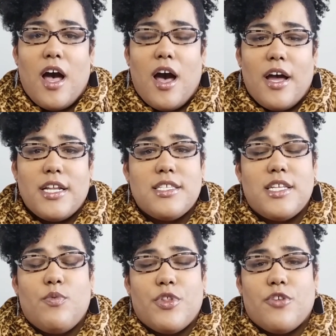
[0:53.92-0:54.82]
Honesty
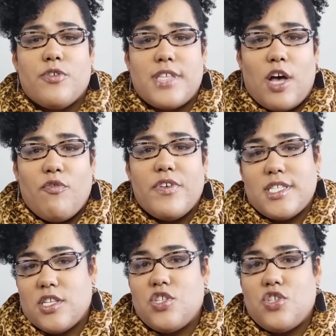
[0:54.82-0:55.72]
with yourself is
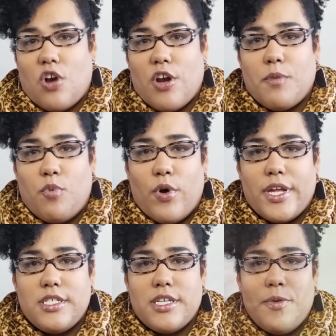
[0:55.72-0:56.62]
the starting point.